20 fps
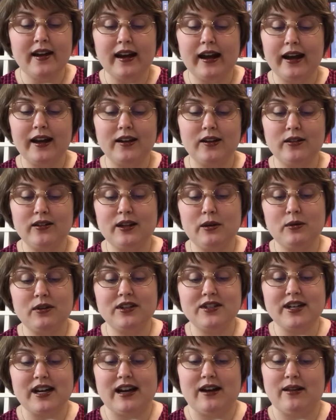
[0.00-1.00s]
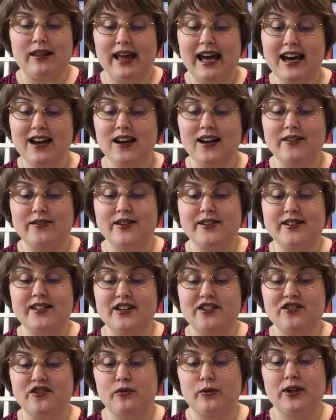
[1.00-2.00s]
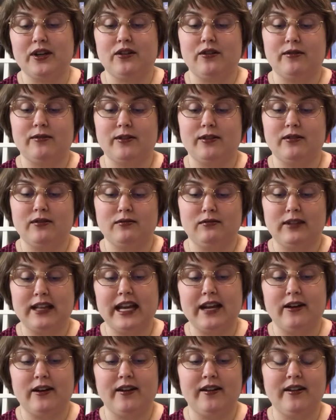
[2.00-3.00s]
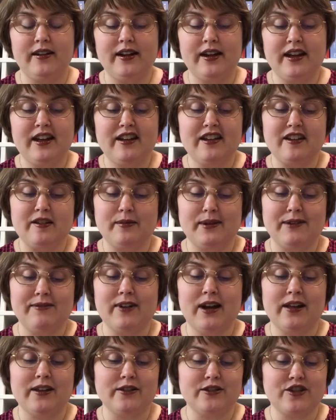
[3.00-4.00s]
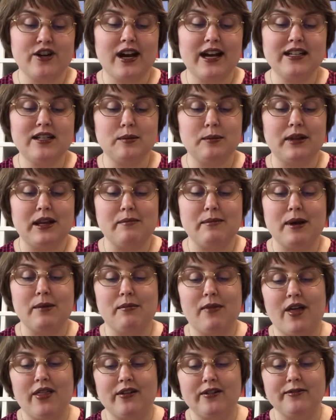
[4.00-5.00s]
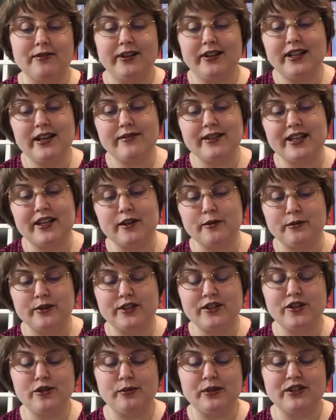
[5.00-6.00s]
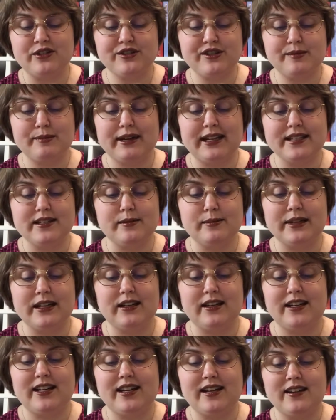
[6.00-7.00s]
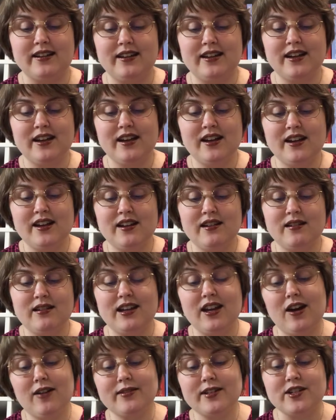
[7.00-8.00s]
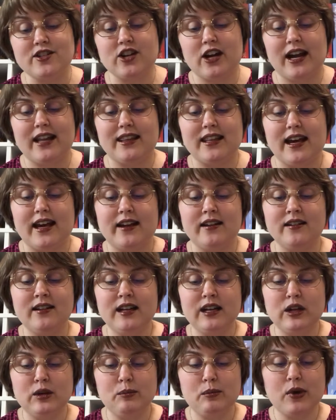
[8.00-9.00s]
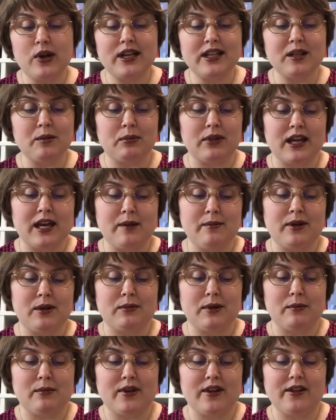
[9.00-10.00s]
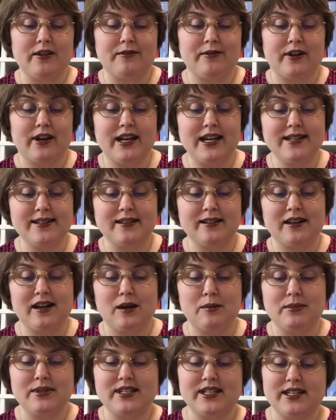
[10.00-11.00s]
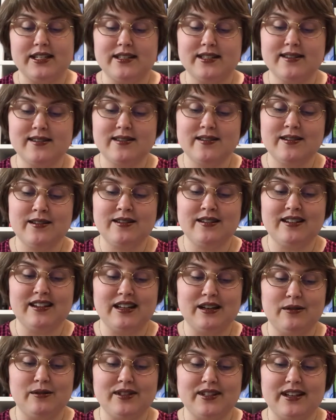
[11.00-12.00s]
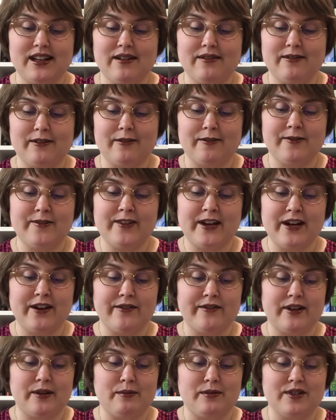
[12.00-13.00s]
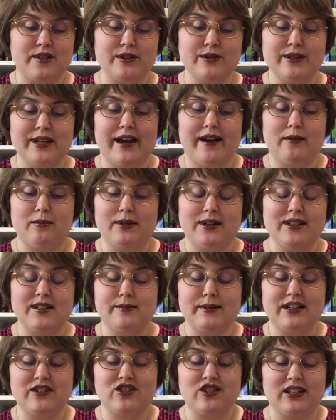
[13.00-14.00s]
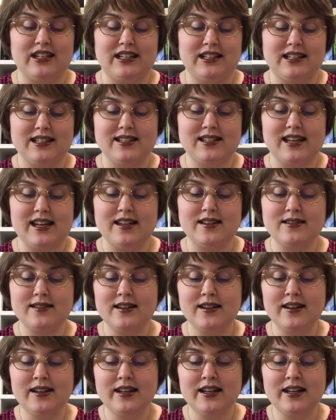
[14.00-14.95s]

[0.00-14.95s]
I can only wonder how that conversation went over later, if my father tried to blame my mother for leaving him with too much responsibility. He often tried that, putting the blame on my mother for his incompetence, and it was never fair of him to do that, but especially in this case.